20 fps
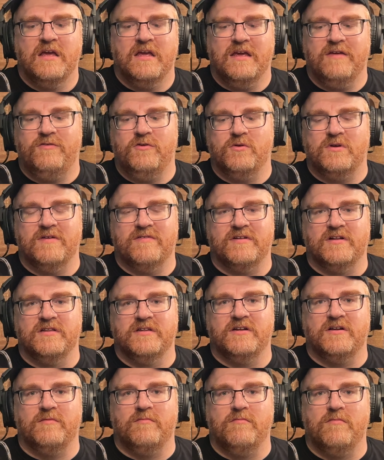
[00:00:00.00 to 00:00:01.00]
If you give it a
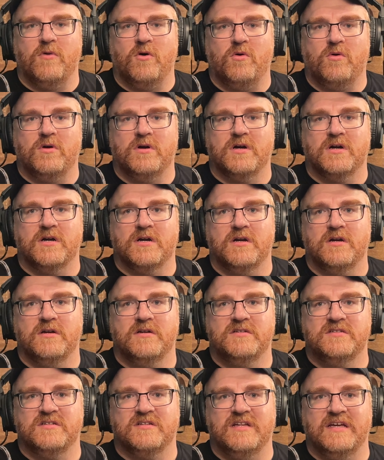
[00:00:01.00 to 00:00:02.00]
little more
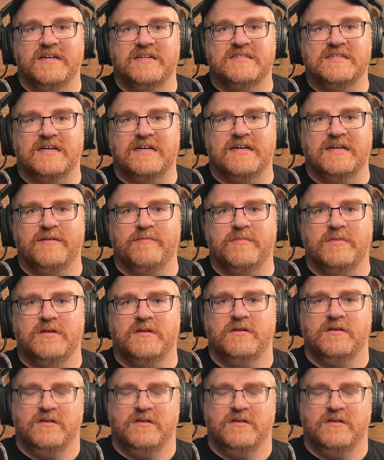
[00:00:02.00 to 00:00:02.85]
delay time,